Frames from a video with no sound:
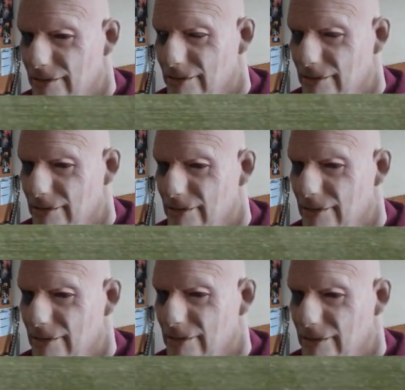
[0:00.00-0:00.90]

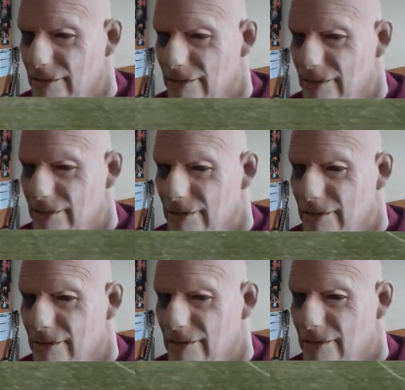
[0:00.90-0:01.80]

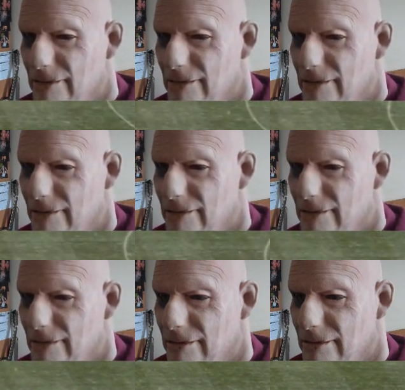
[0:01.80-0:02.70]

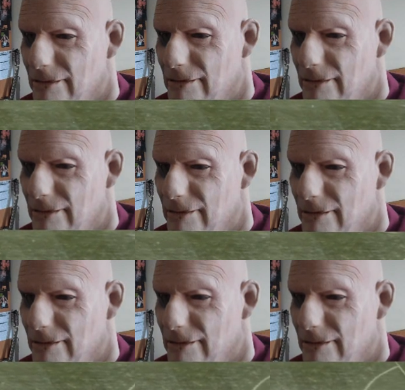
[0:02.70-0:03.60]

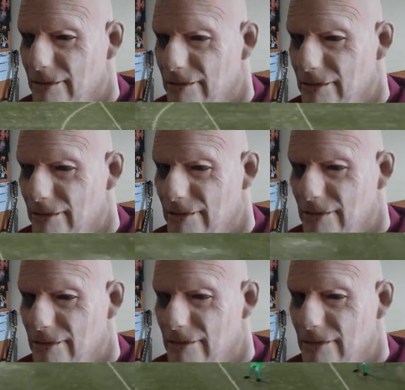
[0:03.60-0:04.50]

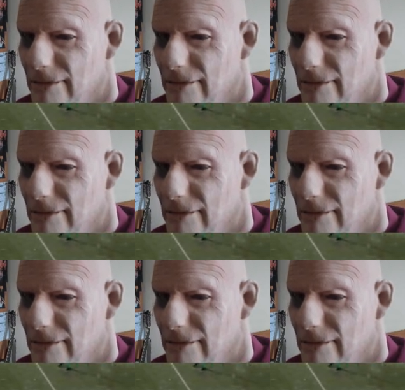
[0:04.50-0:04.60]
[no speech]